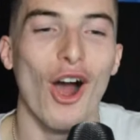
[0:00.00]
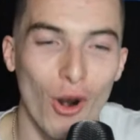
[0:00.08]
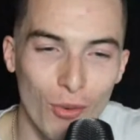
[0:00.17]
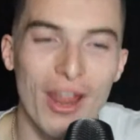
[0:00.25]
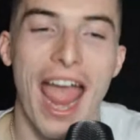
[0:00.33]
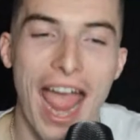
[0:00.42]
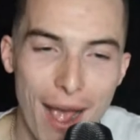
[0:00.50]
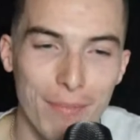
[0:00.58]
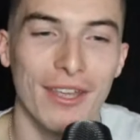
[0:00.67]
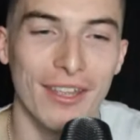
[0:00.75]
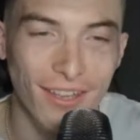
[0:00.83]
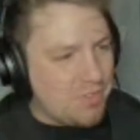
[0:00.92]
are we
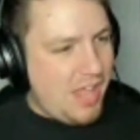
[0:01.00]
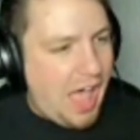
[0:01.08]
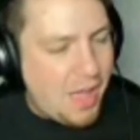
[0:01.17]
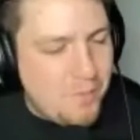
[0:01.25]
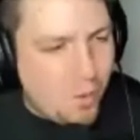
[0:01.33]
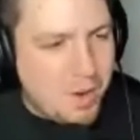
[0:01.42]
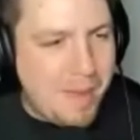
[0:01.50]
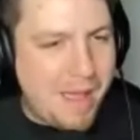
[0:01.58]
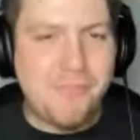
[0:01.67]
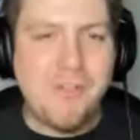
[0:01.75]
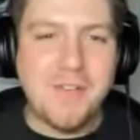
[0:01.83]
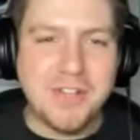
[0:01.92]
happy? Uh, one of my
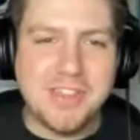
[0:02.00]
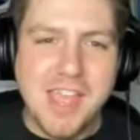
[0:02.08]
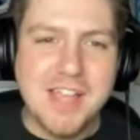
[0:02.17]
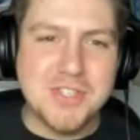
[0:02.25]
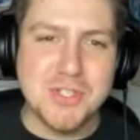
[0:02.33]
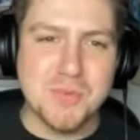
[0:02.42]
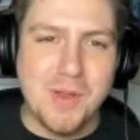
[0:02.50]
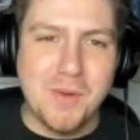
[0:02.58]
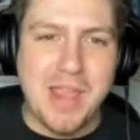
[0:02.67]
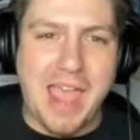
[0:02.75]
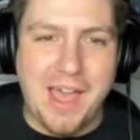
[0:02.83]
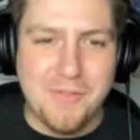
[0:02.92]
favorite things is when
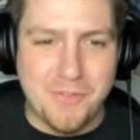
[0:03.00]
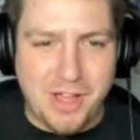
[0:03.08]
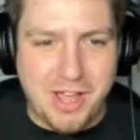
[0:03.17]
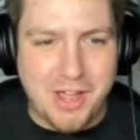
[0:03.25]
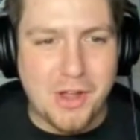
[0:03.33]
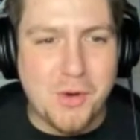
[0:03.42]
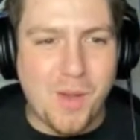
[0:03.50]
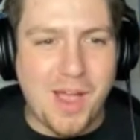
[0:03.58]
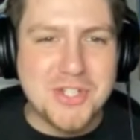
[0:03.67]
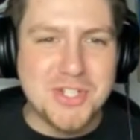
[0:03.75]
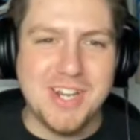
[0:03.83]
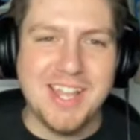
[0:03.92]
we have a, a
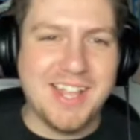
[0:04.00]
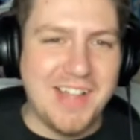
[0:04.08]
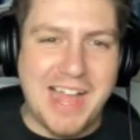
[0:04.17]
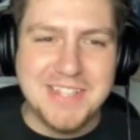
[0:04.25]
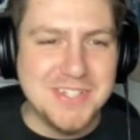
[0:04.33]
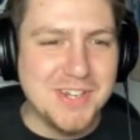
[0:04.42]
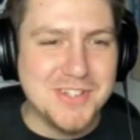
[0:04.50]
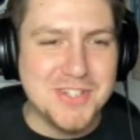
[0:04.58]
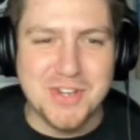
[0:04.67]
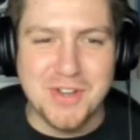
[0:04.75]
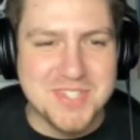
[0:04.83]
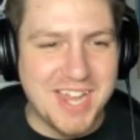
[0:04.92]
question and Klotzy just
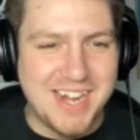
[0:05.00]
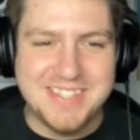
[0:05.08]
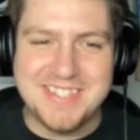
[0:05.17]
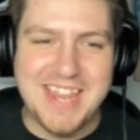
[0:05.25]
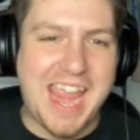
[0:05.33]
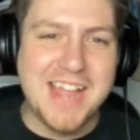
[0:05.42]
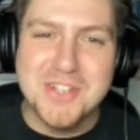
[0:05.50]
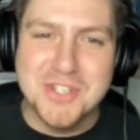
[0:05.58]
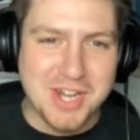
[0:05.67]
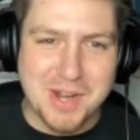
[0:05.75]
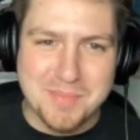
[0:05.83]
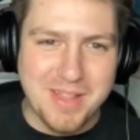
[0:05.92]
goes on a
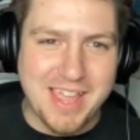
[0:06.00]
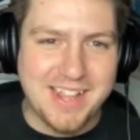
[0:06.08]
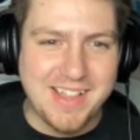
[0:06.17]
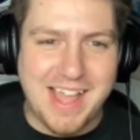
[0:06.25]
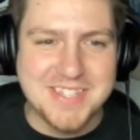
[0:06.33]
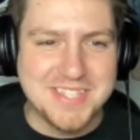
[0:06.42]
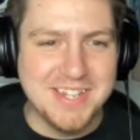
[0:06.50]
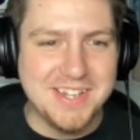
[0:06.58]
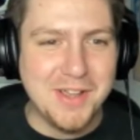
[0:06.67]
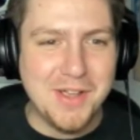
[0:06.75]
tangent. I'm like, Klotzy,